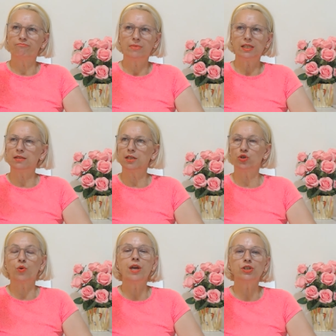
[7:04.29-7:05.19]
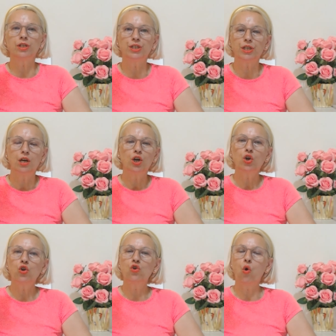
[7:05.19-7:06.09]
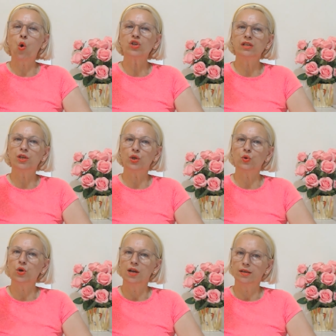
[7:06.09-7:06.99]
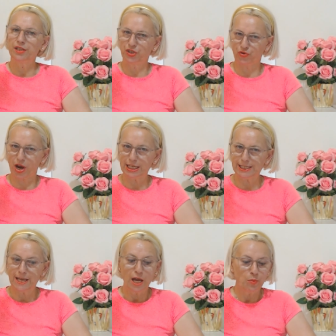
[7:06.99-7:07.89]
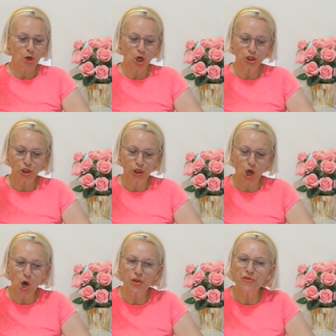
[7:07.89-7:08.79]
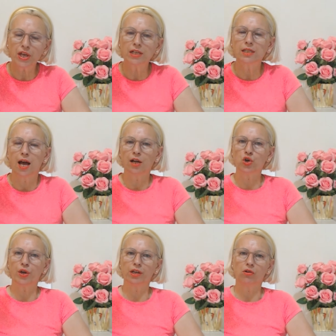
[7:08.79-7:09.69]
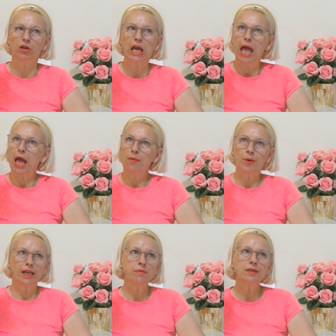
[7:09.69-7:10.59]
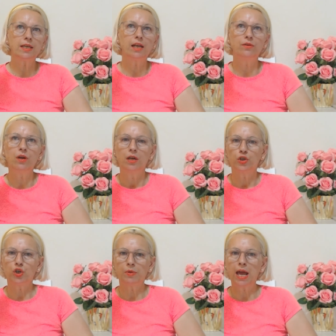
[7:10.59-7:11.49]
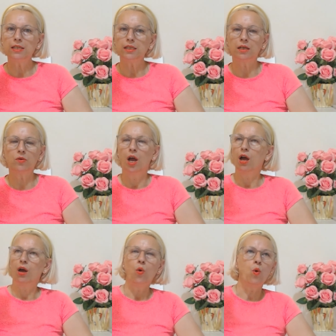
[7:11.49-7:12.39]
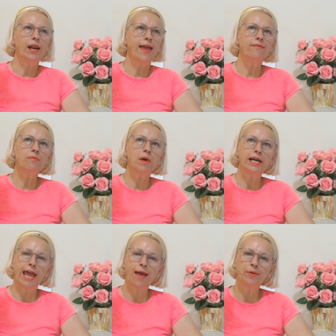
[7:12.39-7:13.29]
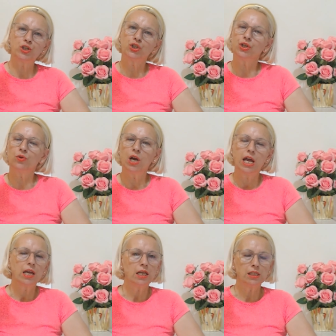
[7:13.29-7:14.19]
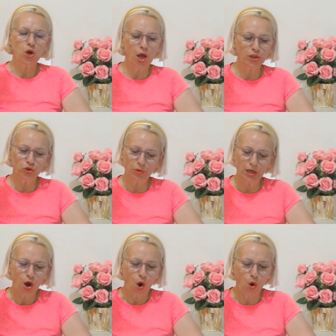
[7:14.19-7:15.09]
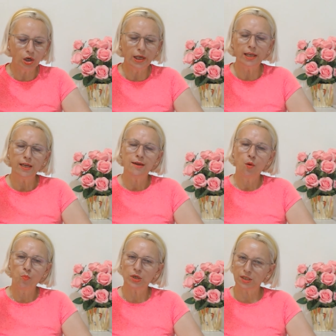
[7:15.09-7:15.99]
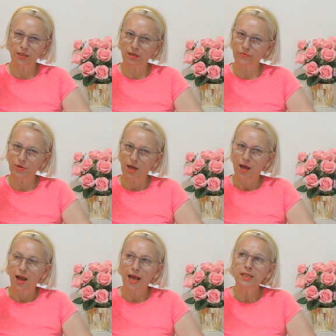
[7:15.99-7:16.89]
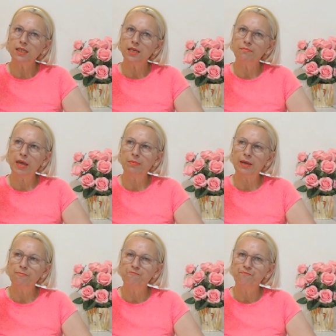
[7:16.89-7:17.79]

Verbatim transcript: some situation is causing you stress because a lot of things are going on. But let me tell you, Geminis, you know, whatever might happen to you, it's going to be only positive. I see maybe